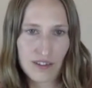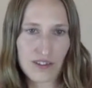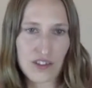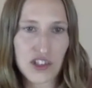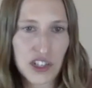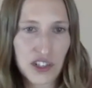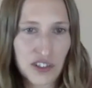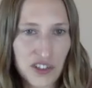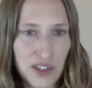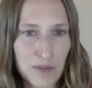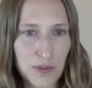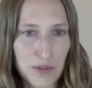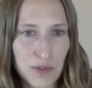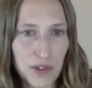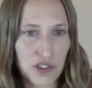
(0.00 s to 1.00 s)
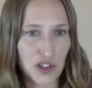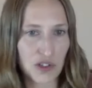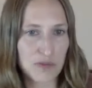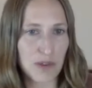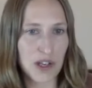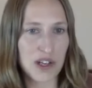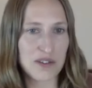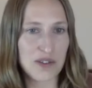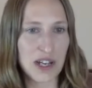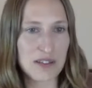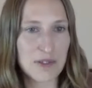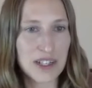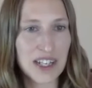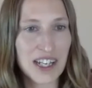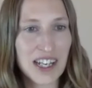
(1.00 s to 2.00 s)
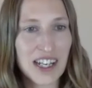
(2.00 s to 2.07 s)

she goes by on Facebook,